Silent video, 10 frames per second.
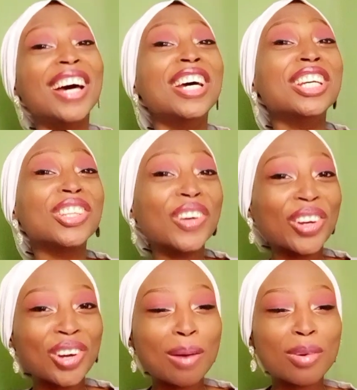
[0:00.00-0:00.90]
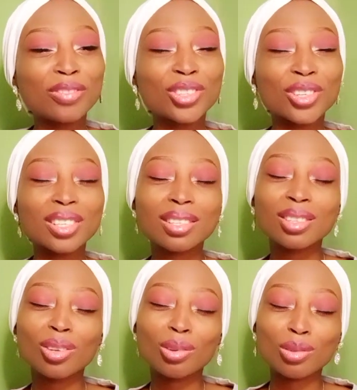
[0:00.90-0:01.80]
You want to come off just, you
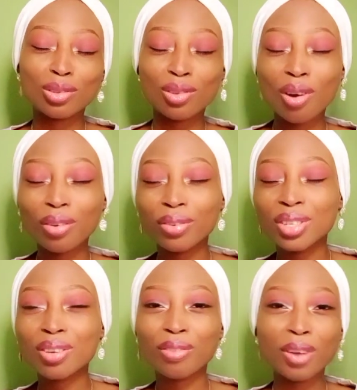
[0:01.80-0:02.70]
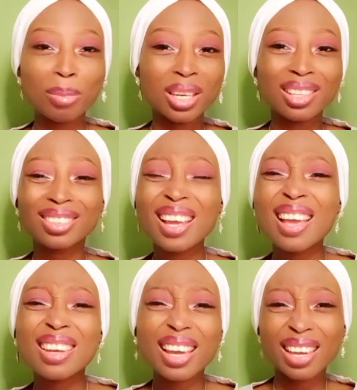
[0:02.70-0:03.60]
know, soft, feminine,
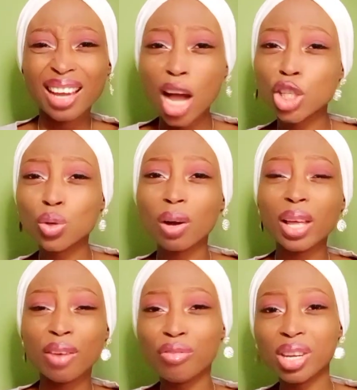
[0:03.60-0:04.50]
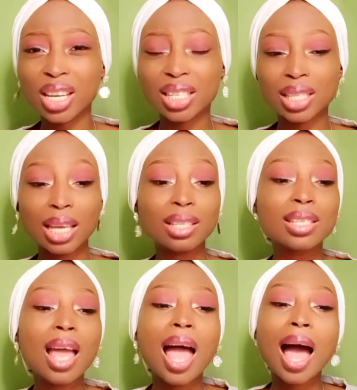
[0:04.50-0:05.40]
like a casual everyday scent.
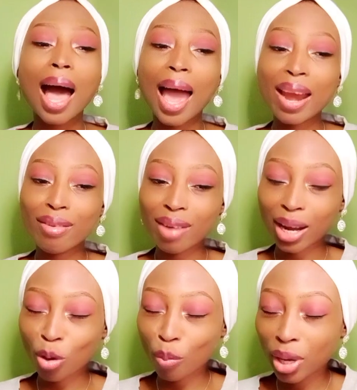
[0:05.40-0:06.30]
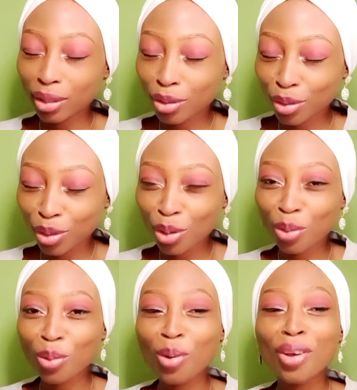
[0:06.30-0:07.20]
I recommend to
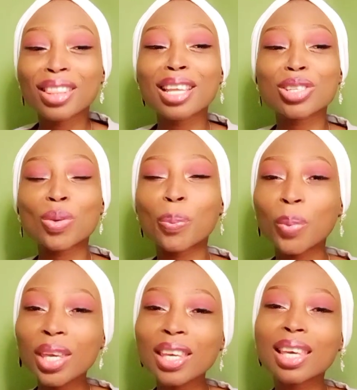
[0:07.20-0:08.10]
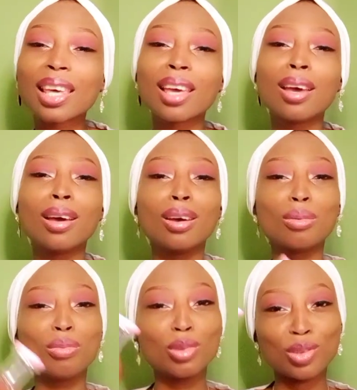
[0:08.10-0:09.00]
you that you pick
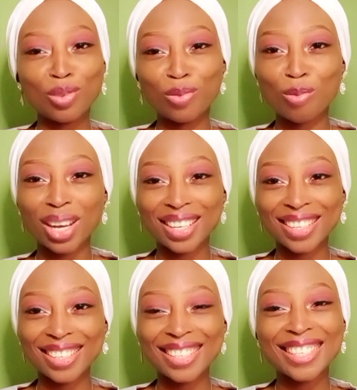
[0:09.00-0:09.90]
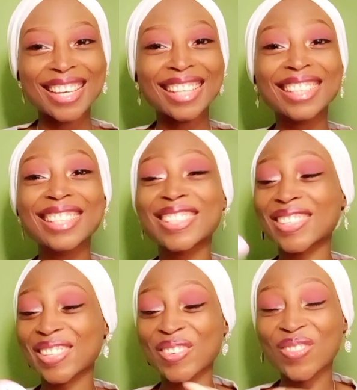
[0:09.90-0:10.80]
Mousuf Wardi. Yeah, this is such
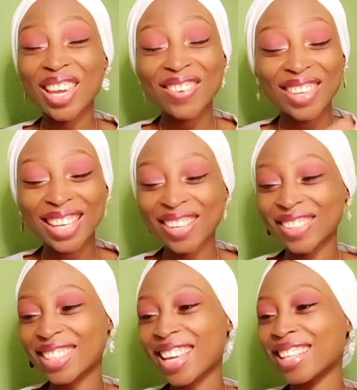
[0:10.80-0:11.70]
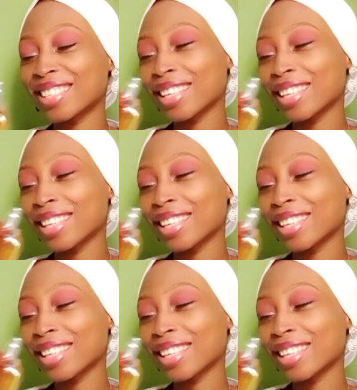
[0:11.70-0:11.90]
a baby girl scent.